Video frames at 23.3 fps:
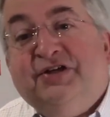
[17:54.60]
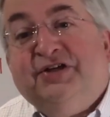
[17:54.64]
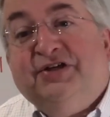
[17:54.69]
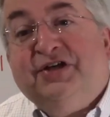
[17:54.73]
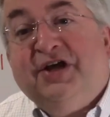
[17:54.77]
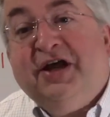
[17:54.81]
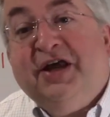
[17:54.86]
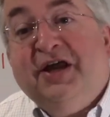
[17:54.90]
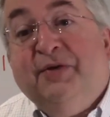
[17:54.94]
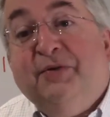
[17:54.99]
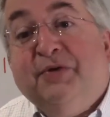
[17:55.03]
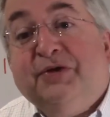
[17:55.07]

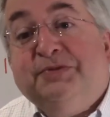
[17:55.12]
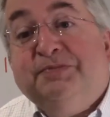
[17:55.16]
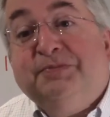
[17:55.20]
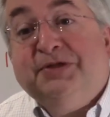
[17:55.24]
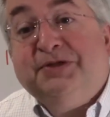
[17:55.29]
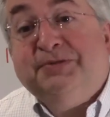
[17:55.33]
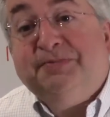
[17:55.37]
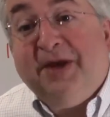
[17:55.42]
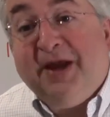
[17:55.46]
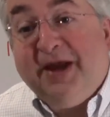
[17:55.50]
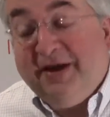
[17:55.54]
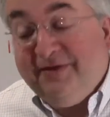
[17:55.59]
he was
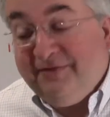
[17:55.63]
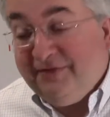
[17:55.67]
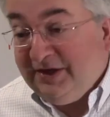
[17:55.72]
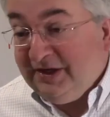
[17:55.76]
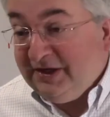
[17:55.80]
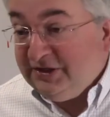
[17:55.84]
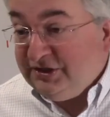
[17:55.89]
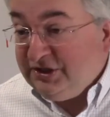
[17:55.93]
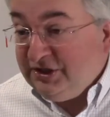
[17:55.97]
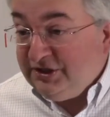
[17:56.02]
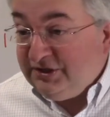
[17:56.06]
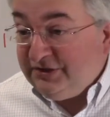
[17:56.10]
misbehaving.
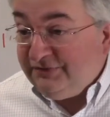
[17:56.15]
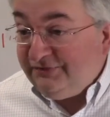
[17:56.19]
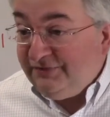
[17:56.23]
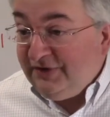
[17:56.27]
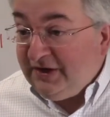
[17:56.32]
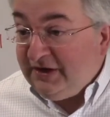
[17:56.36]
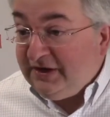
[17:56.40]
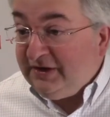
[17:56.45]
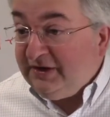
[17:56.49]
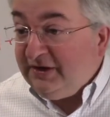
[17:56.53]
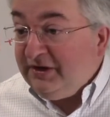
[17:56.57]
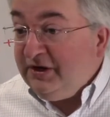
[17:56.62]
She
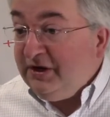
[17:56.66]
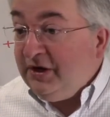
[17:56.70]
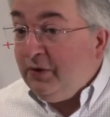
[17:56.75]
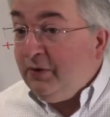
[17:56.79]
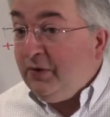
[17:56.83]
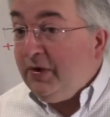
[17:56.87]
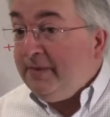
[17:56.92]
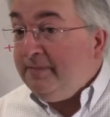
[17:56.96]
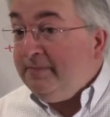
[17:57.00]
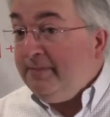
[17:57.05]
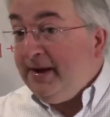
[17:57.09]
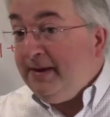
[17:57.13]
figured, you know
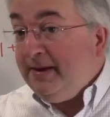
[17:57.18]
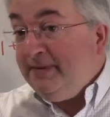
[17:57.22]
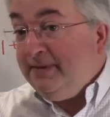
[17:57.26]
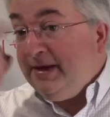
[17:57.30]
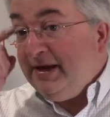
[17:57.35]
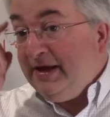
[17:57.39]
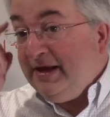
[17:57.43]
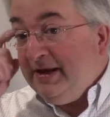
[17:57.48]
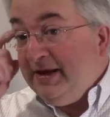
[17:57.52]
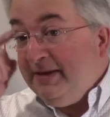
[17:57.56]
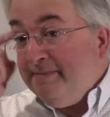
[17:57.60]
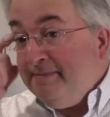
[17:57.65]
what, maybe
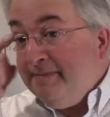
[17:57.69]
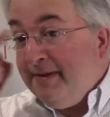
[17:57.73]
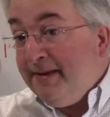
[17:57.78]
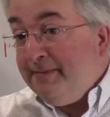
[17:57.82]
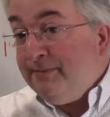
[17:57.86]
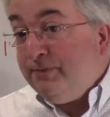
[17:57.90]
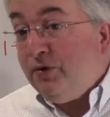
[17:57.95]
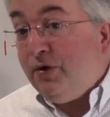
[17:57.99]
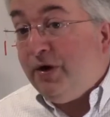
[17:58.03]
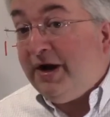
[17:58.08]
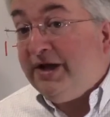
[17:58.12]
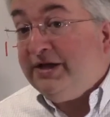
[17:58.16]
he
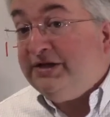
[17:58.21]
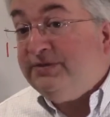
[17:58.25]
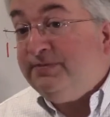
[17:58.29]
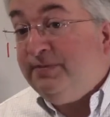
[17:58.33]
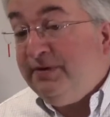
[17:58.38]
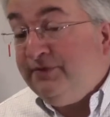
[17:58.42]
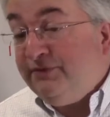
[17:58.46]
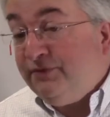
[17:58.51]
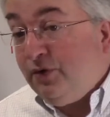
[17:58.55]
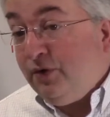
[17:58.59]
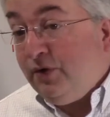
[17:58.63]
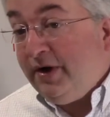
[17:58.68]
memorized
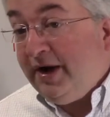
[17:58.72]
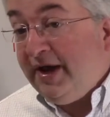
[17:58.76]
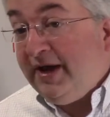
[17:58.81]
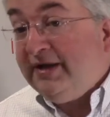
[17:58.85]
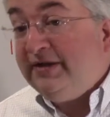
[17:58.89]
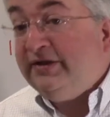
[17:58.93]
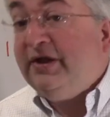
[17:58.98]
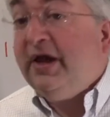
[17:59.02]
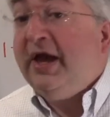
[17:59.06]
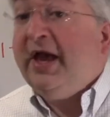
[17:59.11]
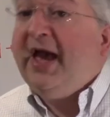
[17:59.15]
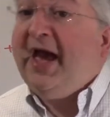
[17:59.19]

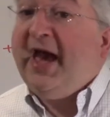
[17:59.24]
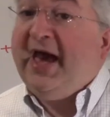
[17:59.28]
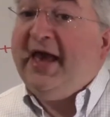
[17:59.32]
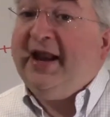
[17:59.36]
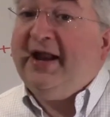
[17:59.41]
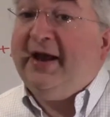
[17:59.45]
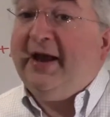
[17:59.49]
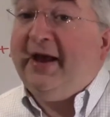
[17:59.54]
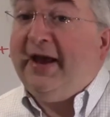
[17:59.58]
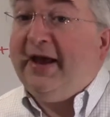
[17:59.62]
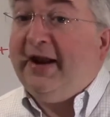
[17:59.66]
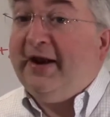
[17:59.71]
beforehand how to
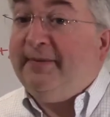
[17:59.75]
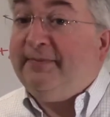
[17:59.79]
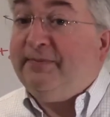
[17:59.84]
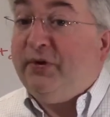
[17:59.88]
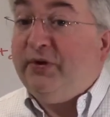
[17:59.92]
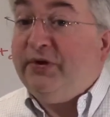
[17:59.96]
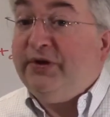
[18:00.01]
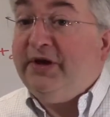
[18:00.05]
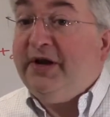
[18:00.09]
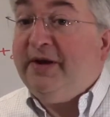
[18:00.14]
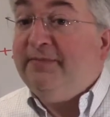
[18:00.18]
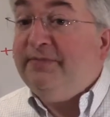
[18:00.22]
add up all
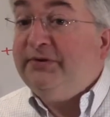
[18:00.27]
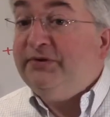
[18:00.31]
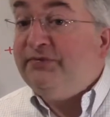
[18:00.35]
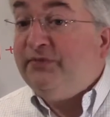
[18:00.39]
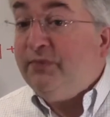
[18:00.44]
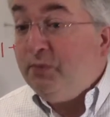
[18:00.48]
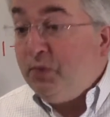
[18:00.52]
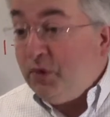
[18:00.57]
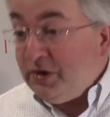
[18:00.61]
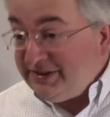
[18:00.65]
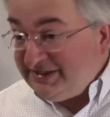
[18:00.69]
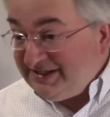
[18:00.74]
the numbers from
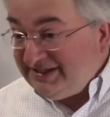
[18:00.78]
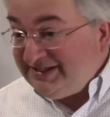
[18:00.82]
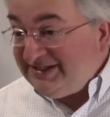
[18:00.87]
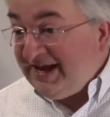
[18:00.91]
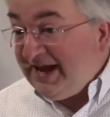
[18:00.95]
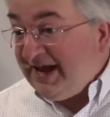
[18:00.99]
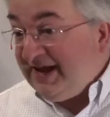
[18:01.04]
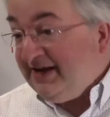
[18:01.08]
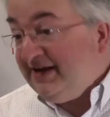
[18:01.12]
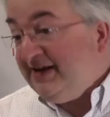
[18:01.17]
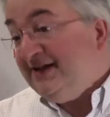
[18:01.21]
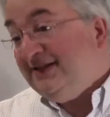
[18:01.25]
1 to
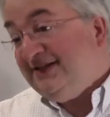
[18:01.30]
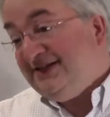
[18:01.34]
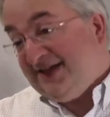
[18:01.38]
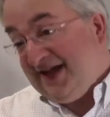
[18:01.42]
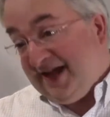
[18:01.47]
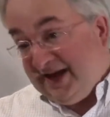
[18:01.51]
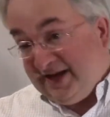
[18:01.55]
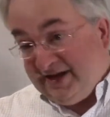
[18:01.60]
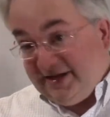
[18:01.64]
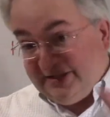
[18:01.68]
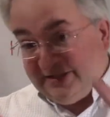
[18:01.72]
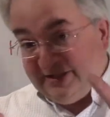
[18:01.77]
10.
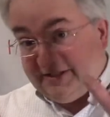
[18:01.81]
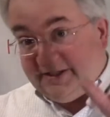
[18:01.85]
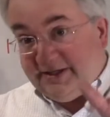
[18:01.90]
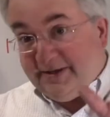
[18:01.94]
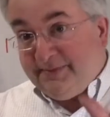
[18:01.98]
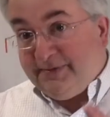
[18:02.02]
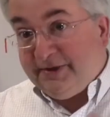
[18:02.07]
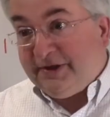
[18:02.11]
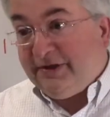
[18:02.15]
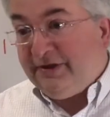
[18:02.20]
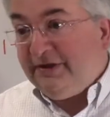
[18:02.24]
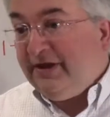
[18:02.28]
10 is a
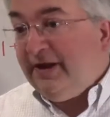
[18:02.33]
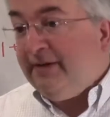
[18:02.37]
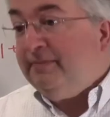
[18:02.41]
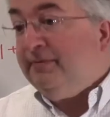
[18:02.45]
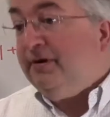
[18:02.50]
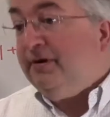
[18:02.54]
typical number,